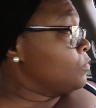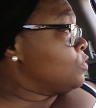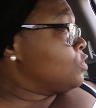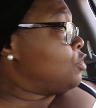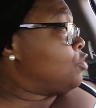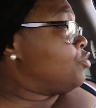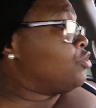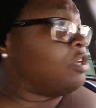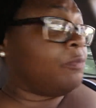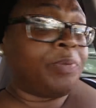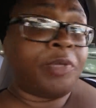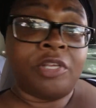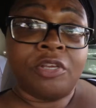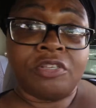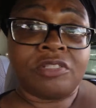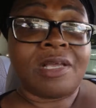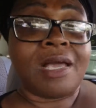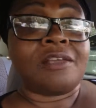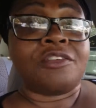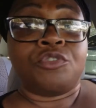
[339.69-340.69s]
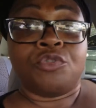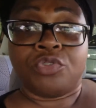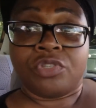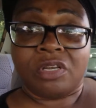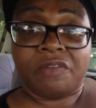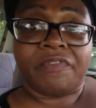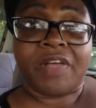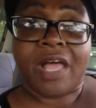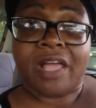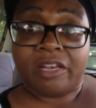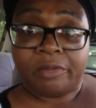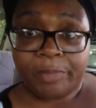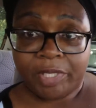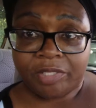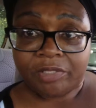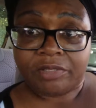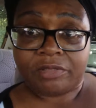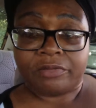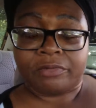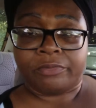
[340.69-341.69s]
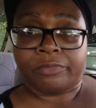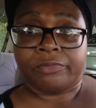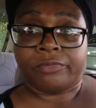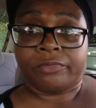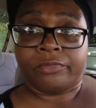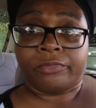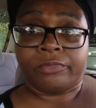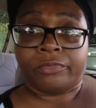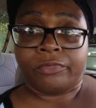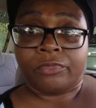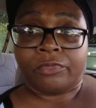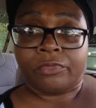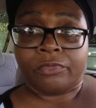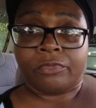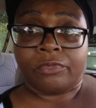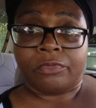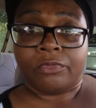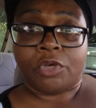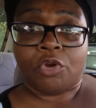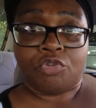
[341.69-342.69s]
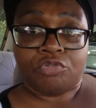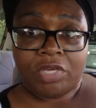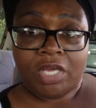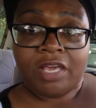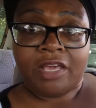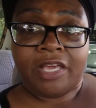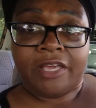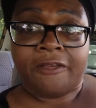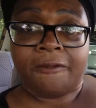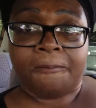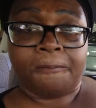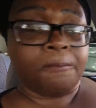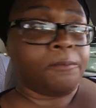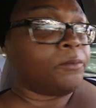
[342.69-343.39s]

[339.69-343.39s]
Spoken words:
The only pills I use are vitamins. Okay?